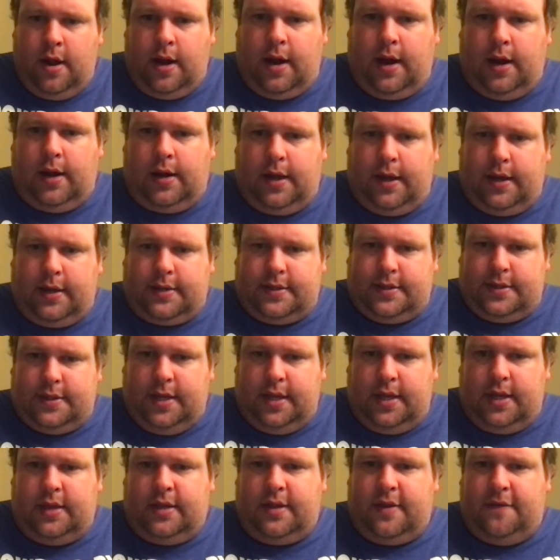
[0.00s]
I like
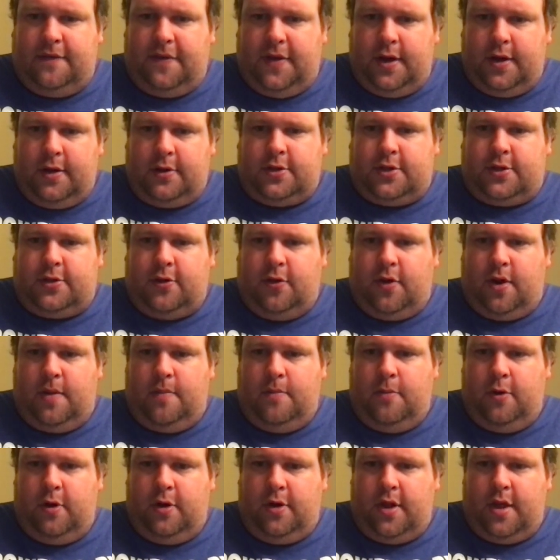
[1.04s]
seeing the Vito story
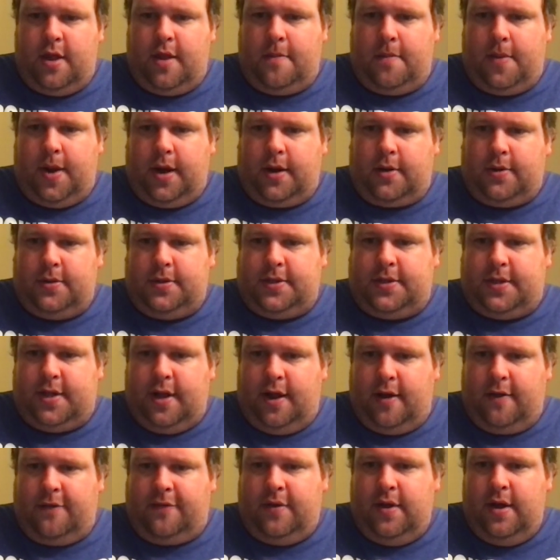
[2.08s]
more than the Michael
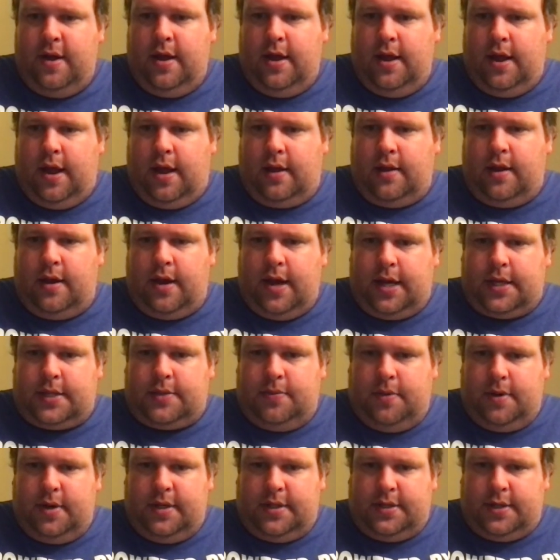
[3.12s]
stuff. And the next
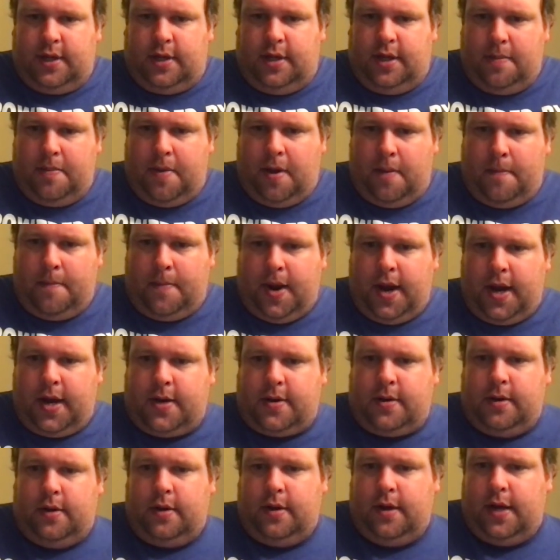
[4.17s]
one is all about
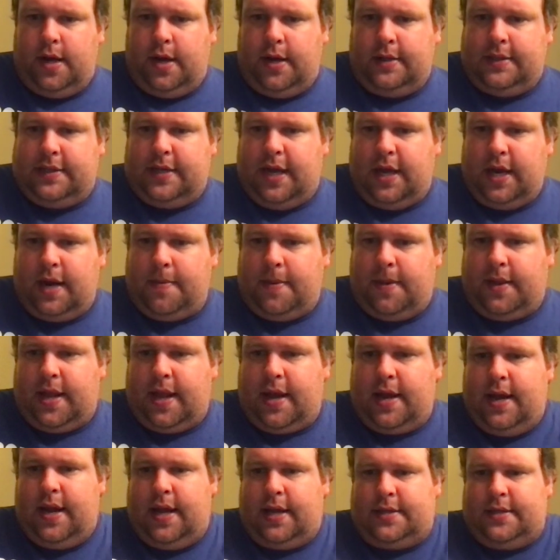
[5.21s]
Michael, and I'll talk about
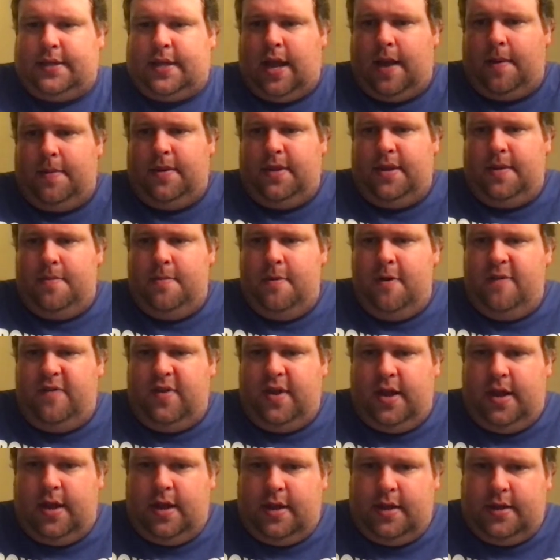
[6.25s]
that next time. And the
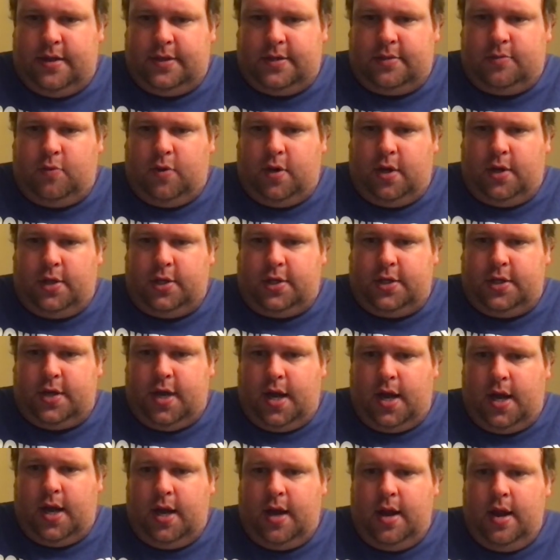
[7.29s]
movie is well
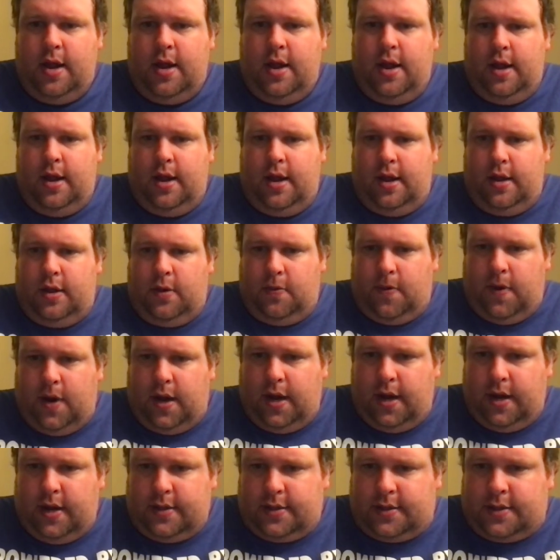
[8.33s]
shot, and the
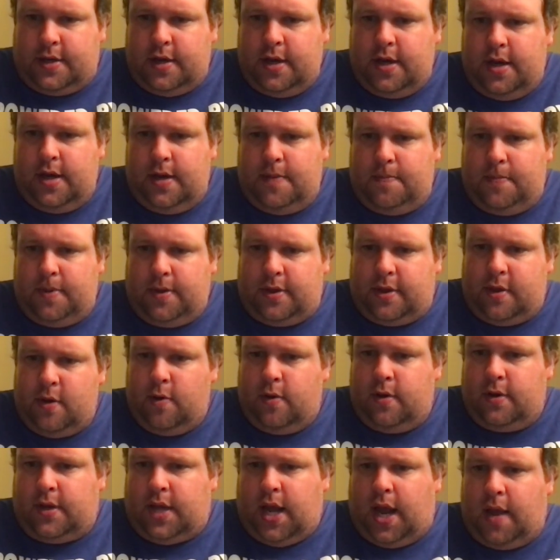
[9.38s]
writing is good, but there
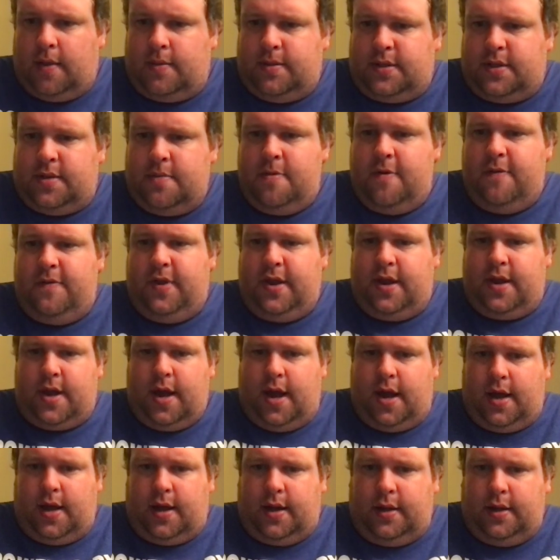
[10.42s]
were times the movie
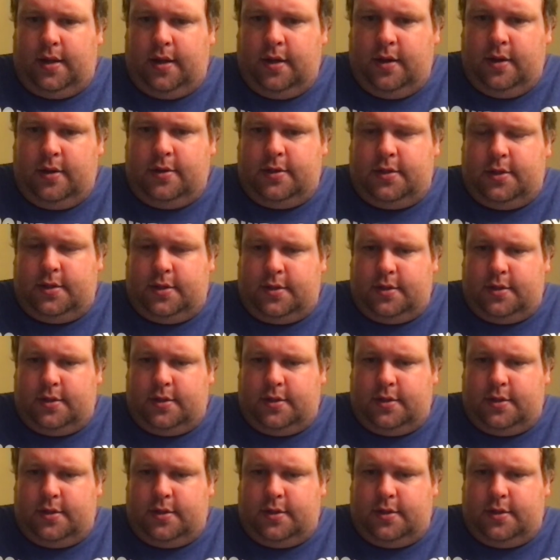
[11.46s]
got a little